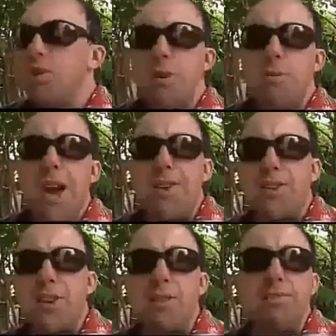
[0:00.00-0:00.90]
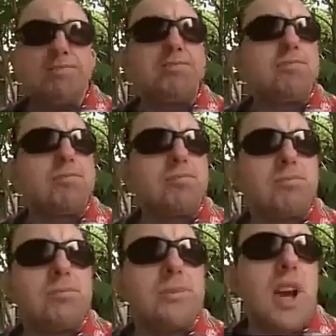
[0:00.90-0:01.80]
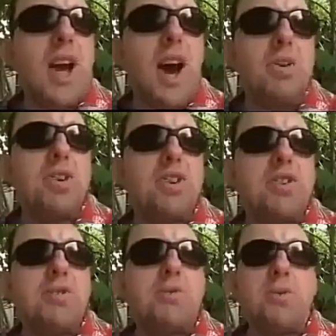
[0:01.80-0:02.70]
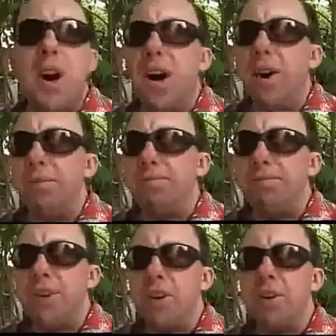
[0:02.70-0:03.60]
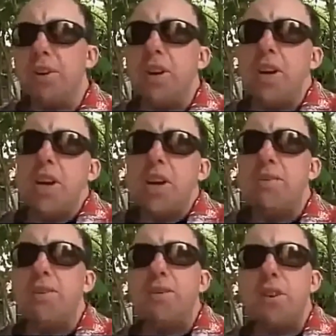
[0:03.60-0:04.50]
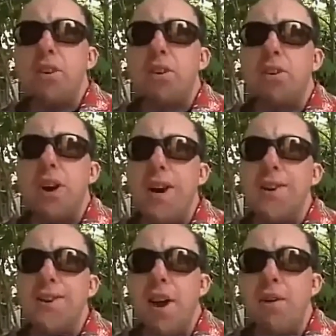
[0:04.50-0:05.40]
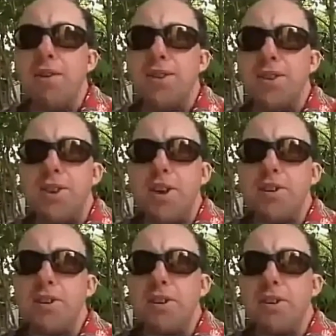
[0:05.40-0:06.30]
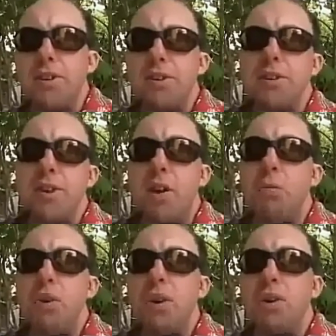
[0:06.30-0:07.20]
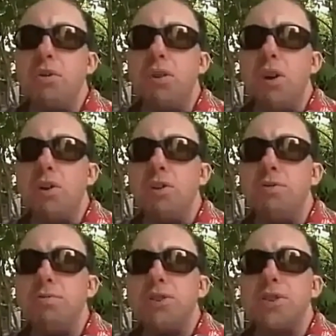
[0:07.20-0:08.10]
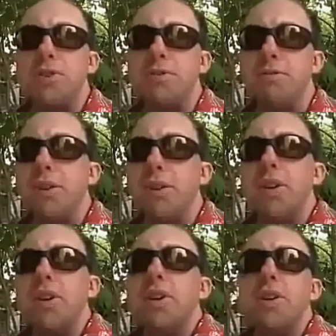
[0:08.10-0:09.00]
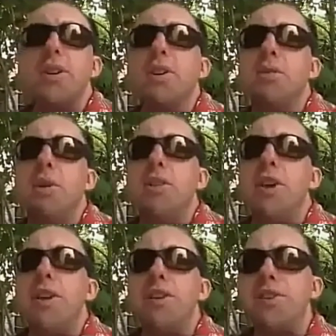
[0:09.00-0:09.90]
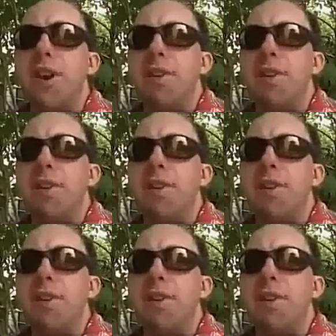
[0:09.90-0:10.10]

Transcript: You may be asking, how did you, uh, you know, if if you're Christ, how is it that you're not wearing robes and you know all that other